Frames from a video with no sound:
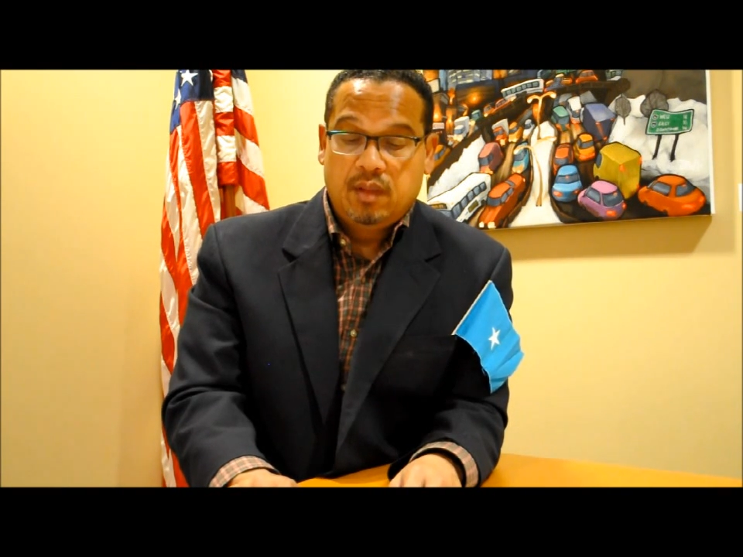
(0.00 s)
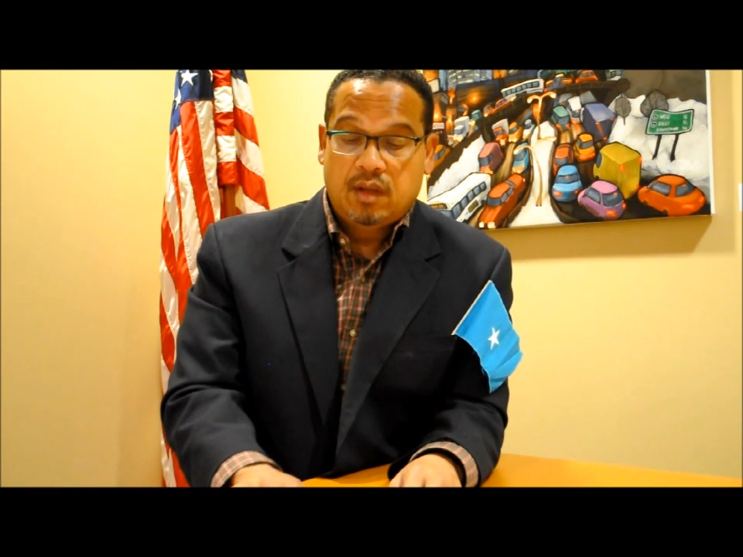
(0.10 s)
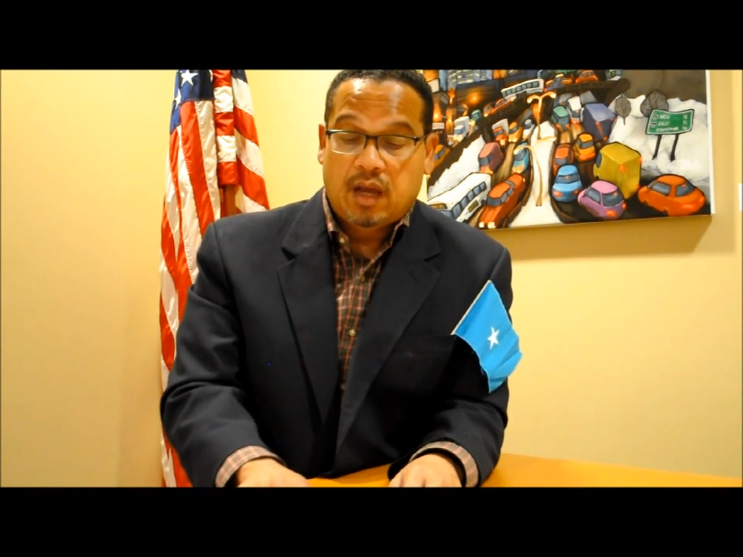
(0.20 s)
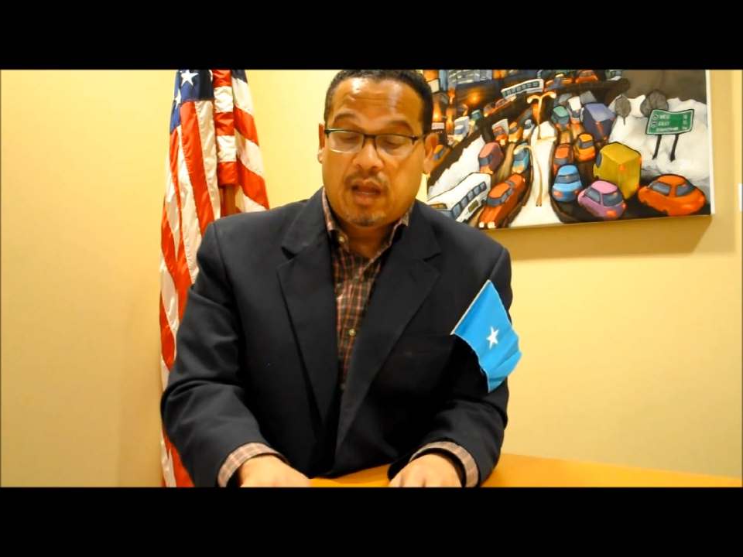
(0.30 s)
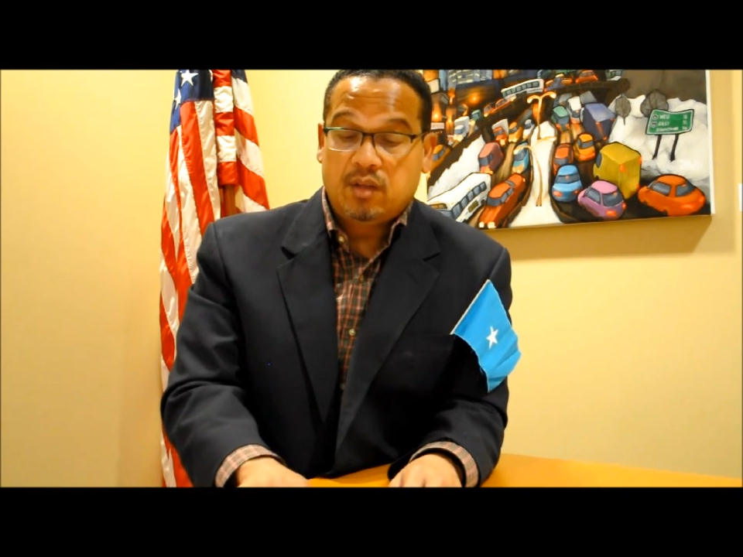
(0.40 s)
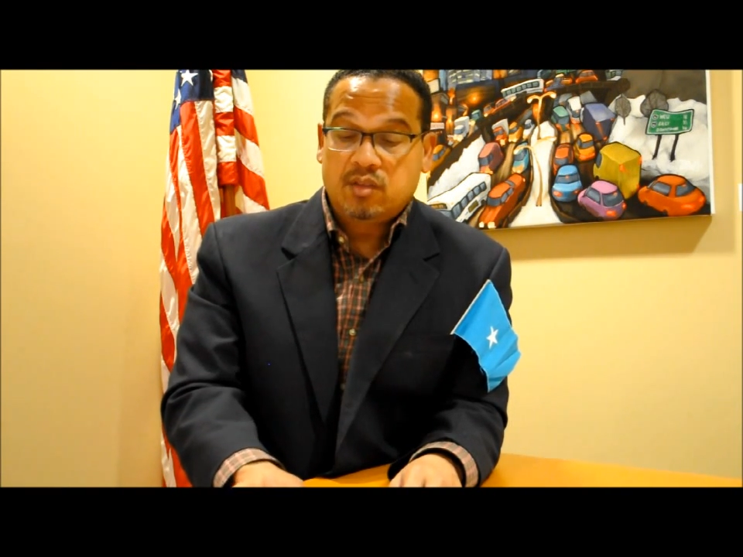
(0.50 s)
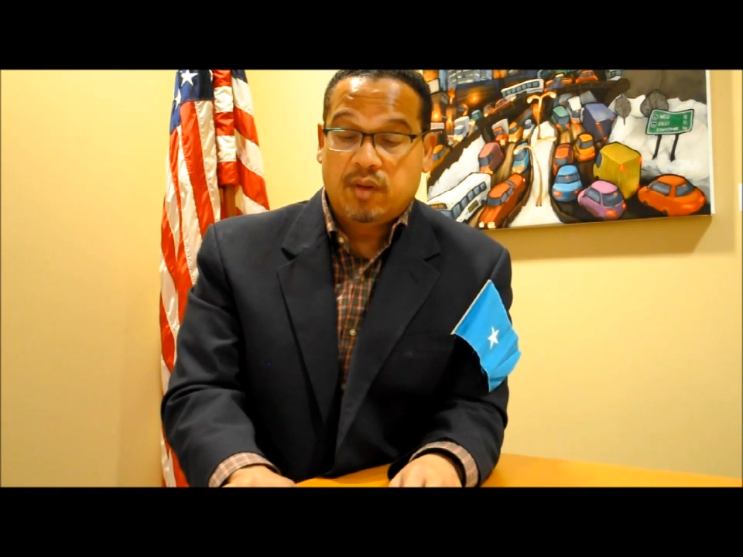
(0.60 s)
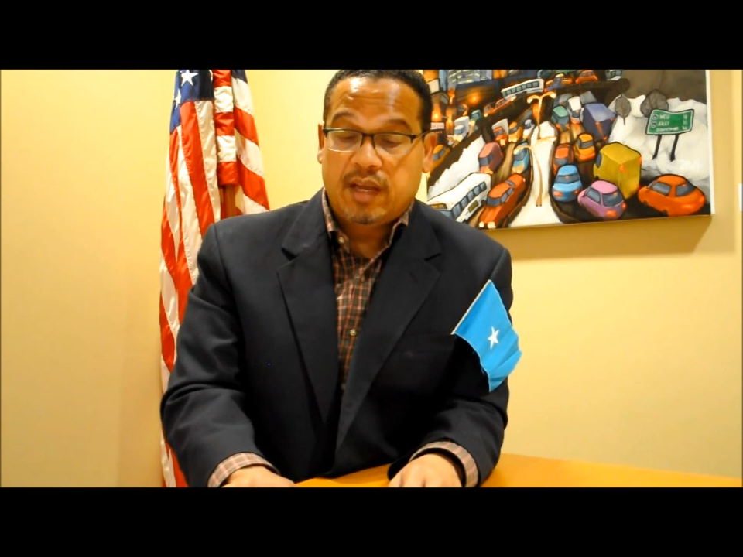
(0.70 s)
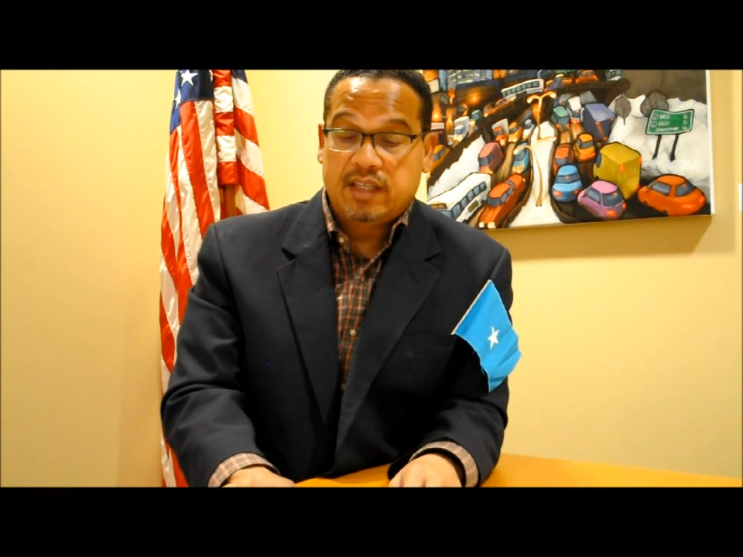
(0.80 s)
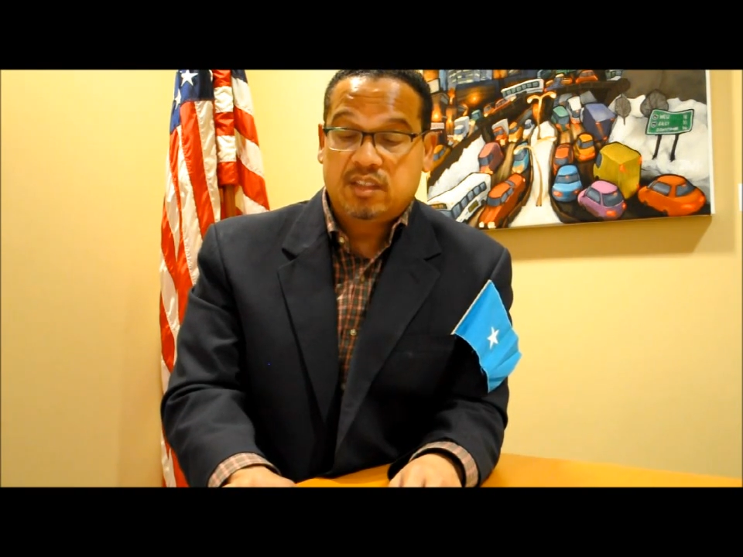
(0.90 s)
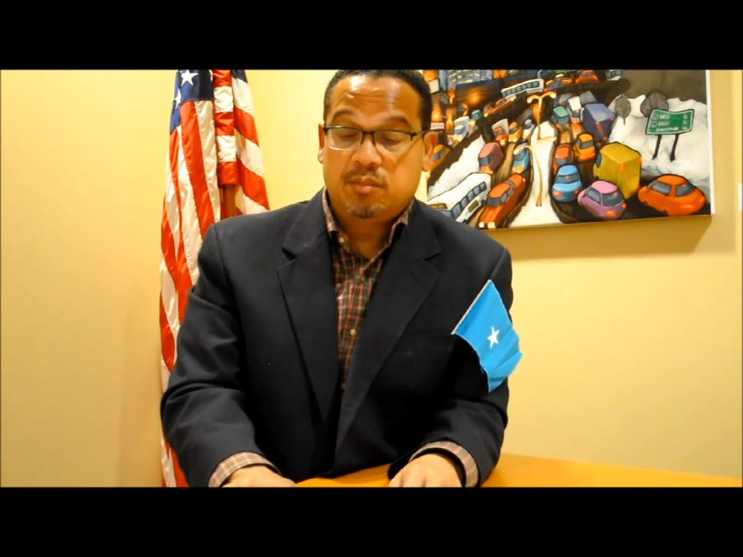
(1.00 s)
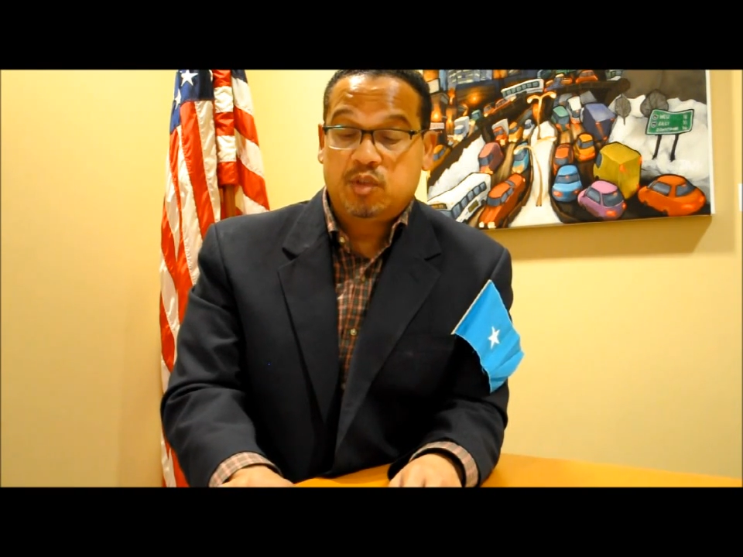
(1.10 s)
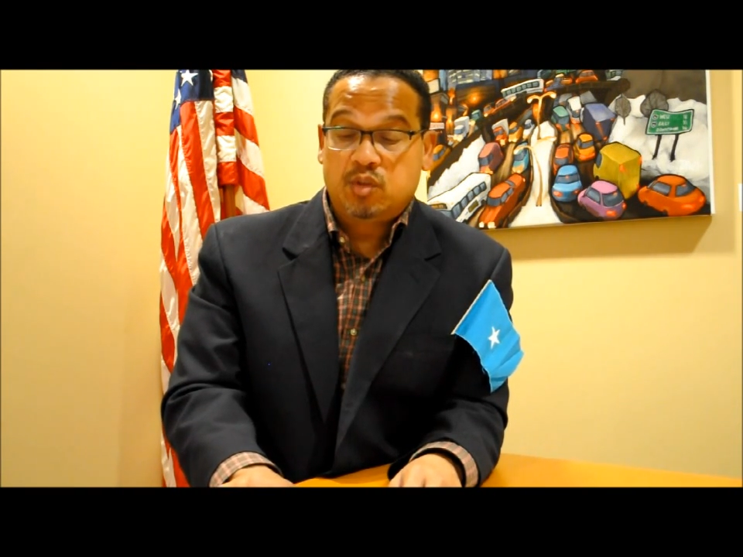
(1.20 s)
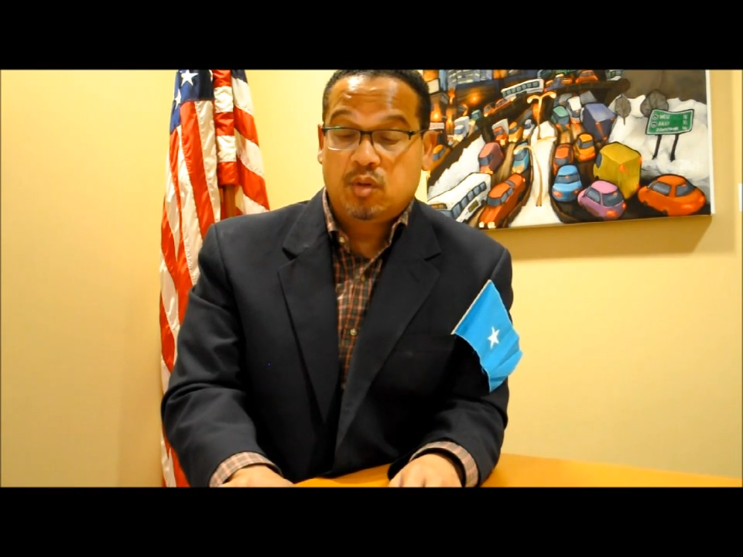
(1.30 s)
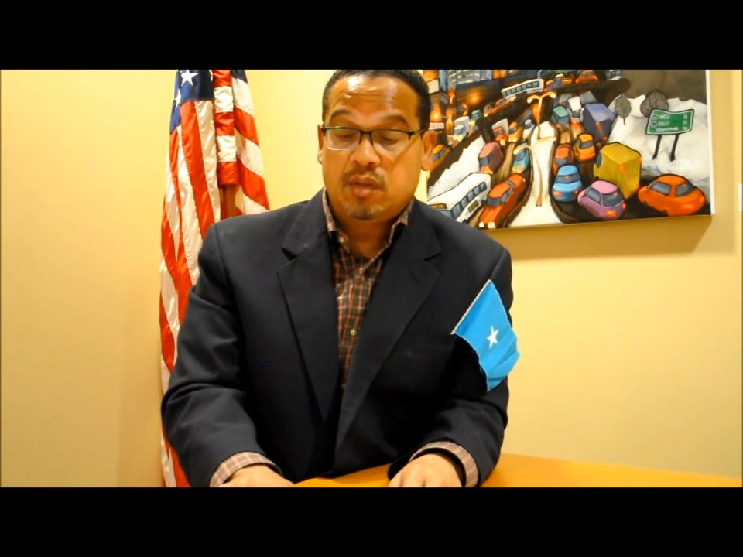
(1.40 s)
I also asked to
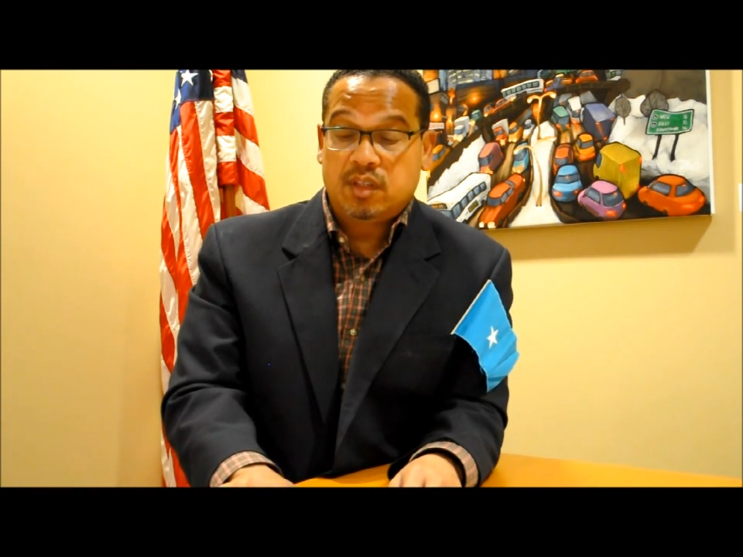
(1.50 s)
ensure that